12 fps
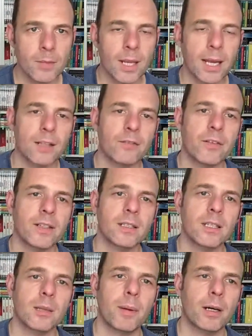And
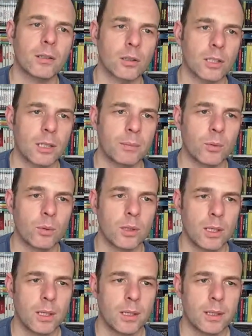finally, the partner label
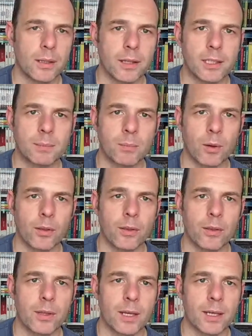this
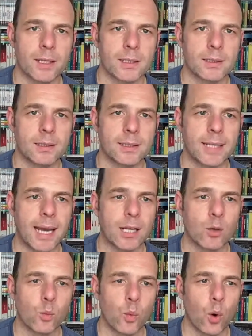month is
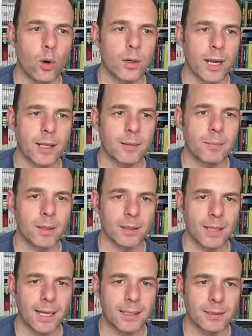Gang War in
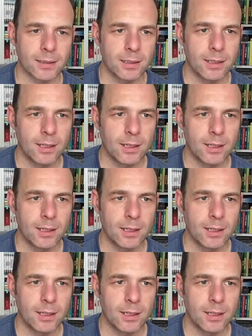Milan.